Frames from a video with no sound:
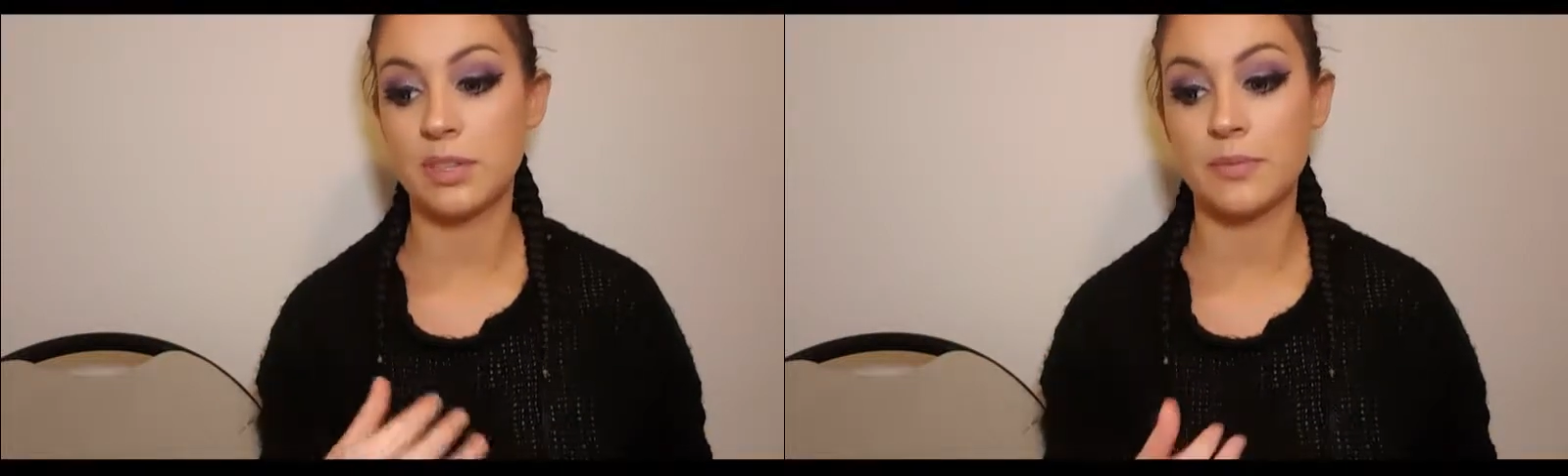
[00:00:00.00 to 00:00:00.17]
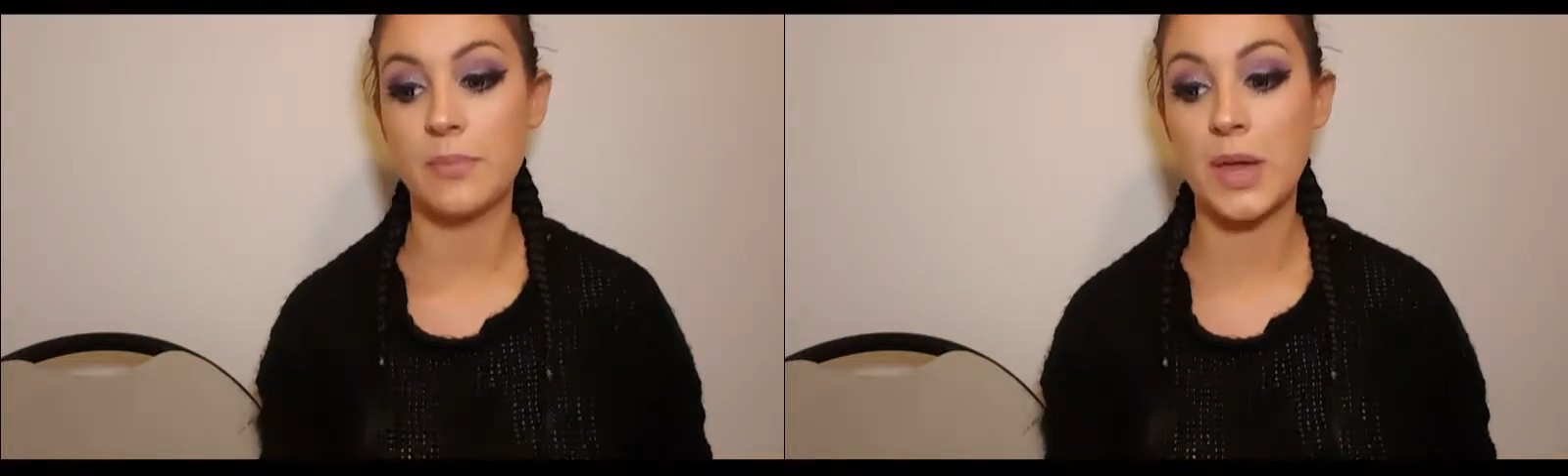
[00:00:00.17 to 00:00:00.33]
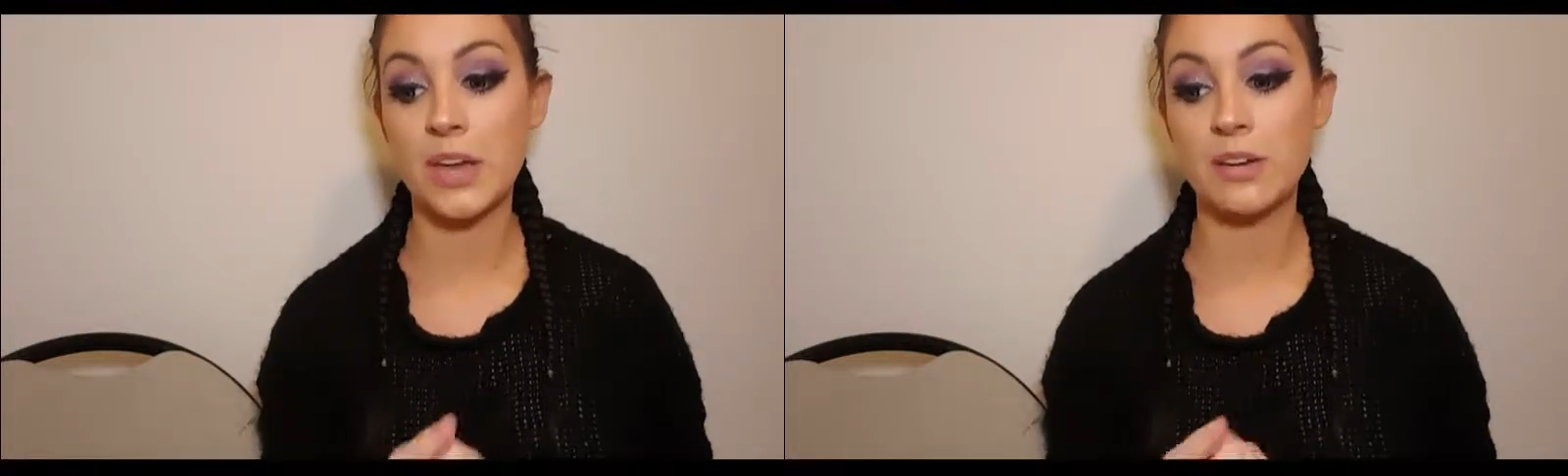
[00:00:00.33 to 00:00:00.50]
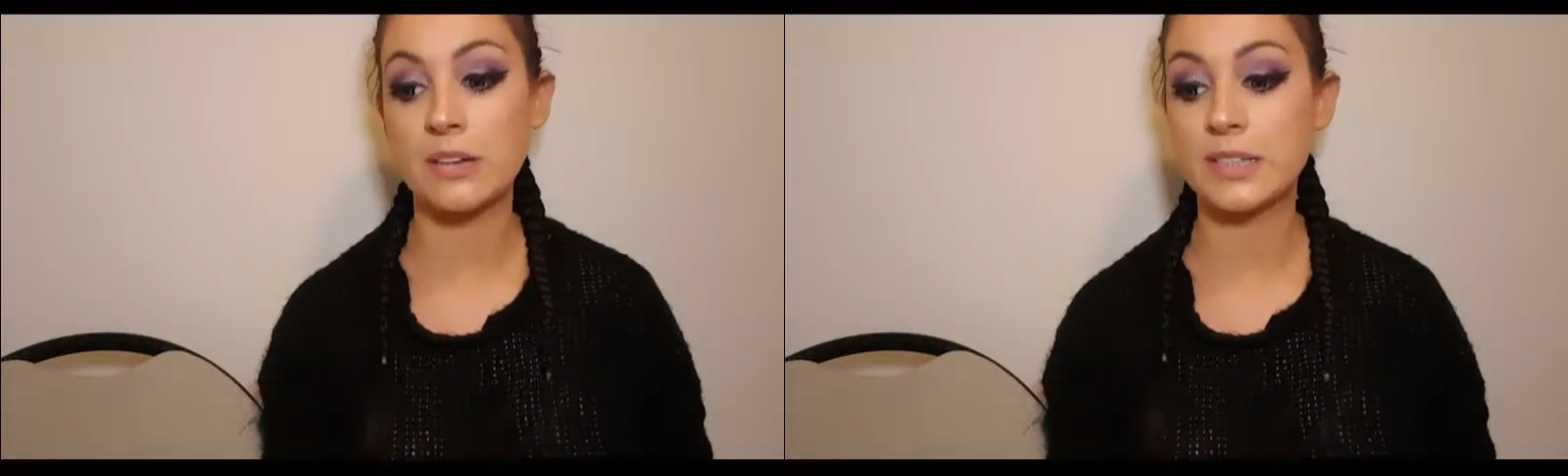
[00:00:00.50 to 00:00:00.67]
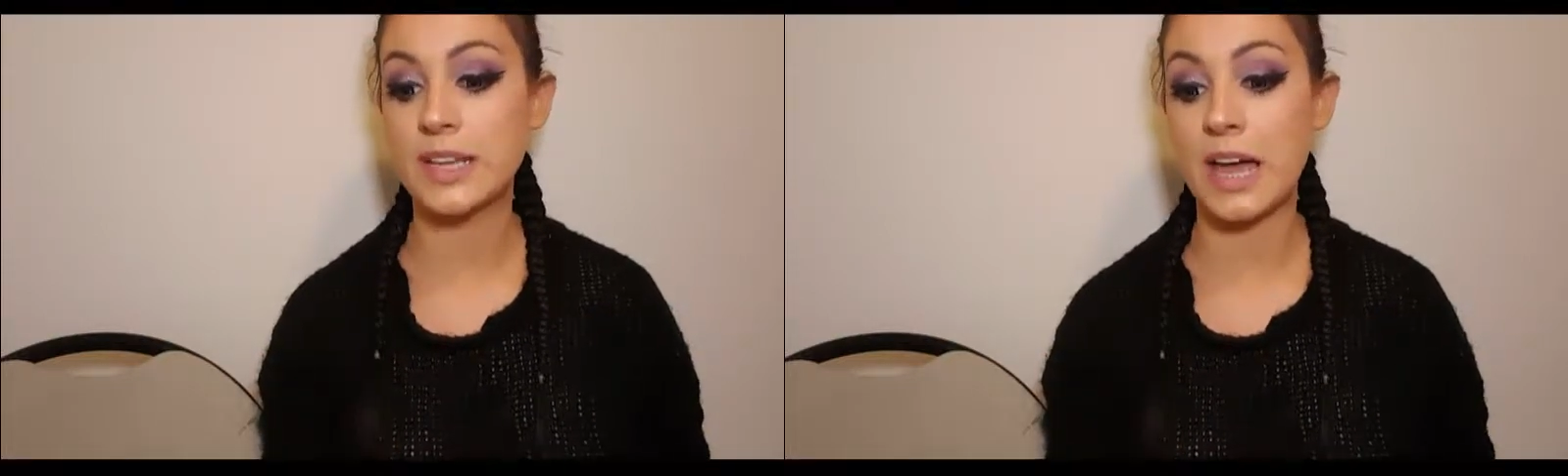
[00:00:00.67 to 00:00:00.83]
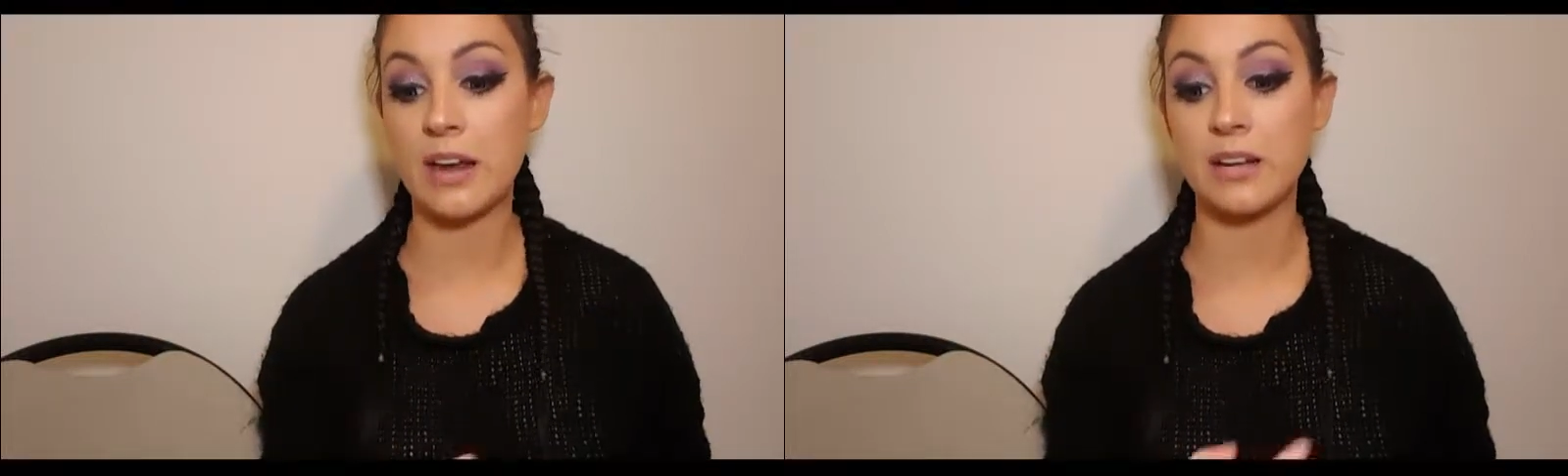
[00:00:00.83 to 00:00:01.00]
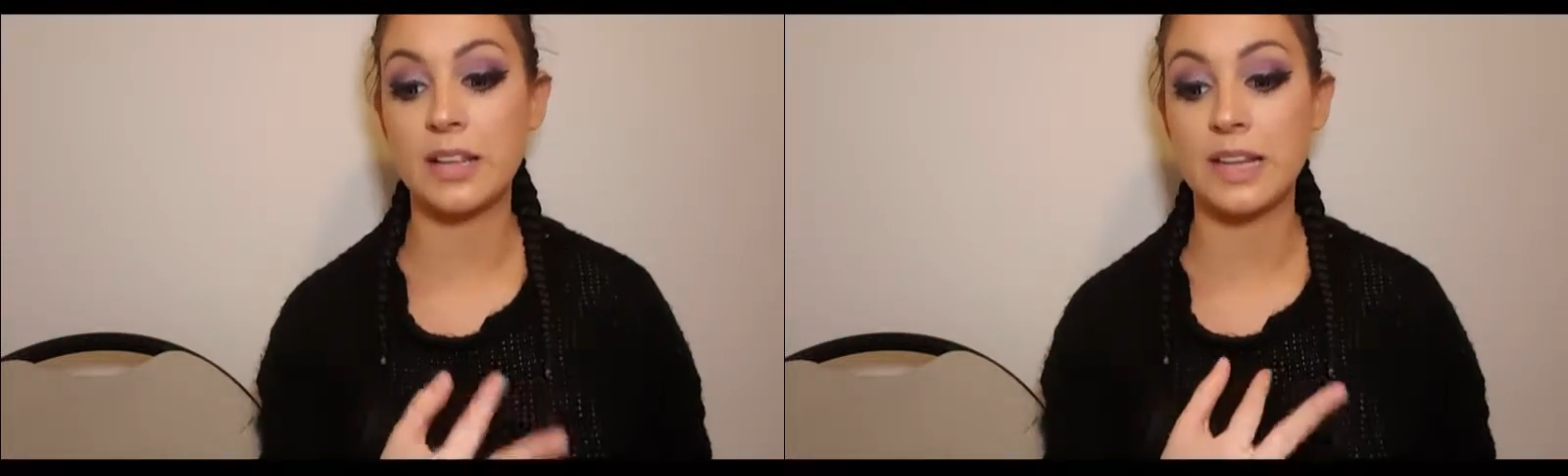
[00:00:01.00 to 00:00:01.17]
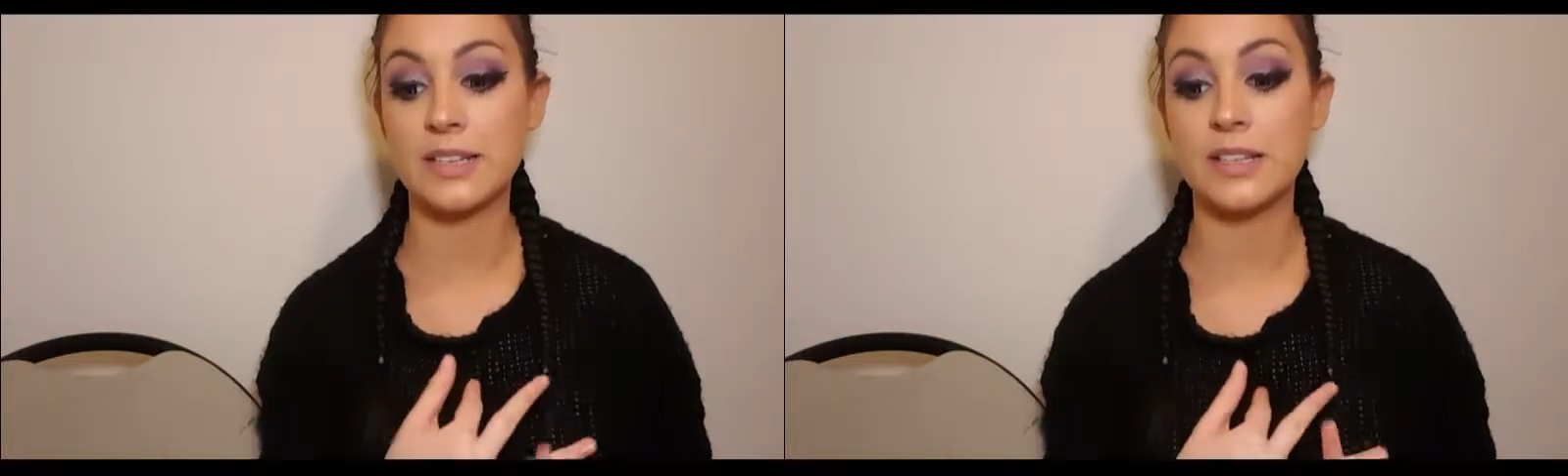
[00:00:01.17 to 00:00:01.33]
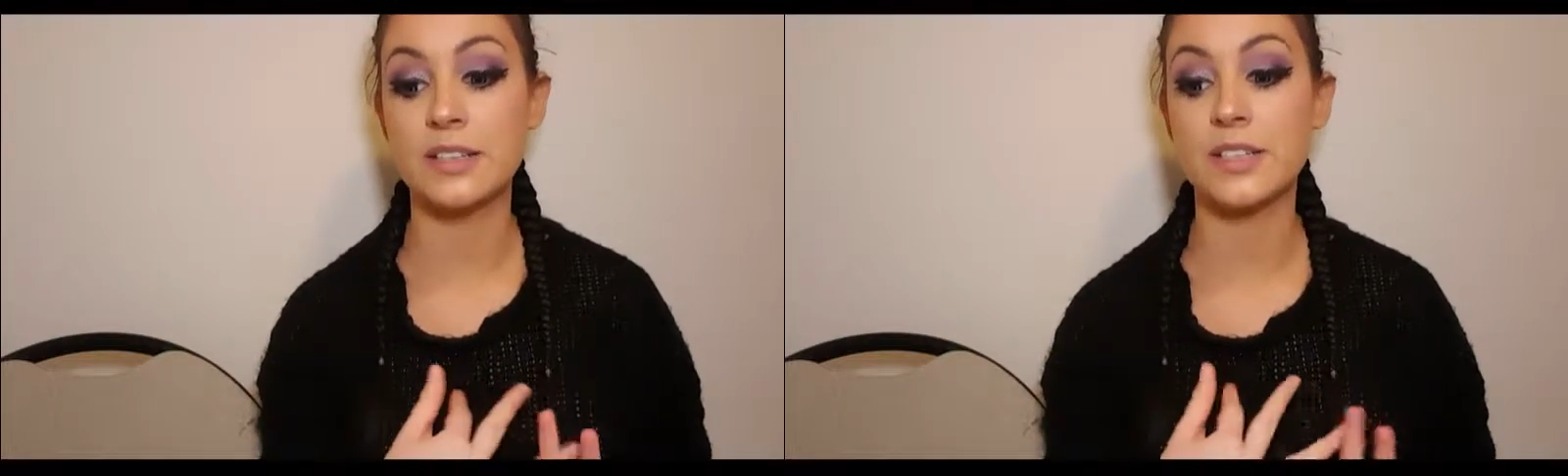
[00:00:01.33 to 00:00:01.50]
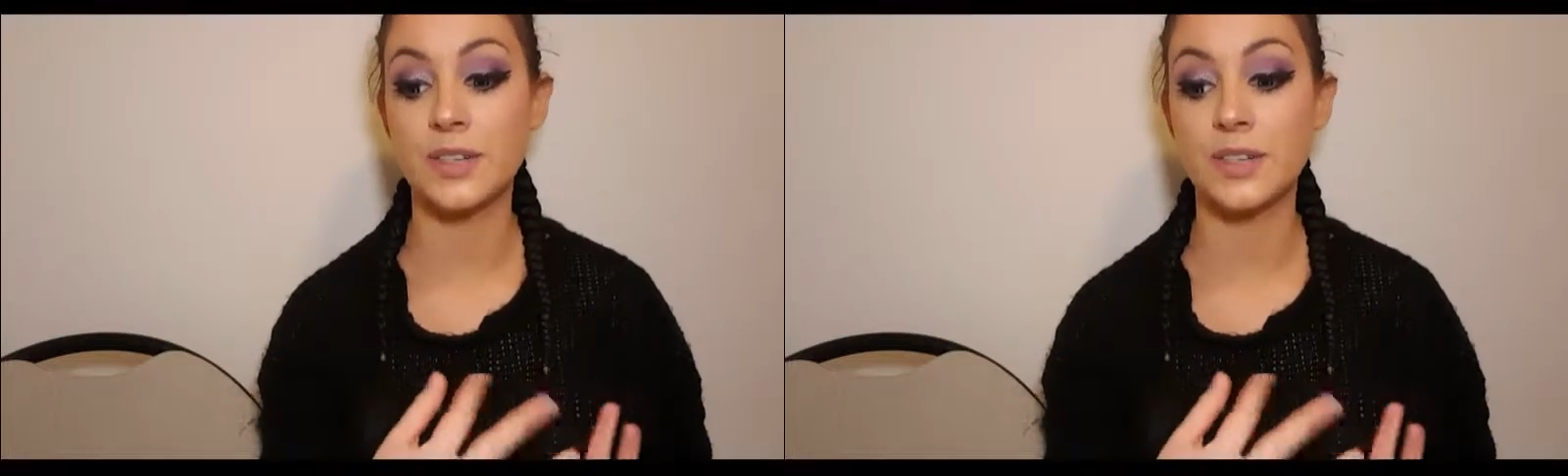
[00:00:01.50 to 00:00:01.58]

Males, adolescents,